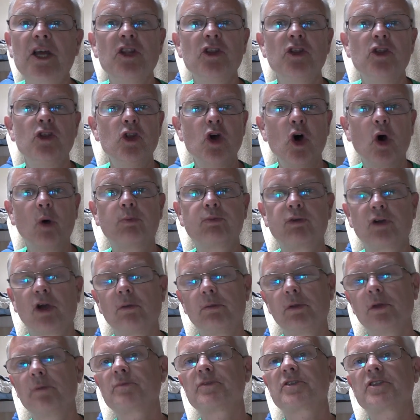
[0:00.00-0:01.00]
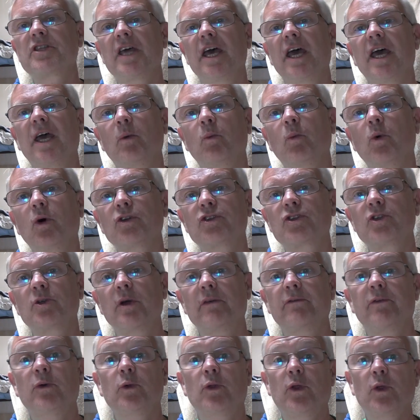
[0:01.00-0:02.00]
no problems there
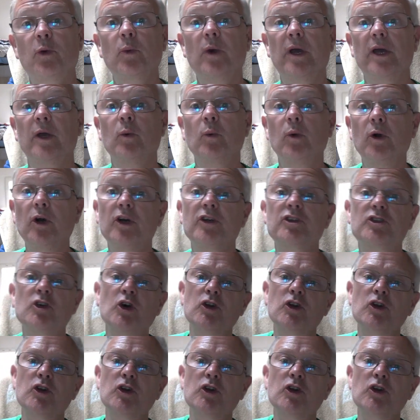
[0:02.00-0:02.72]
whatsoever with the way it works.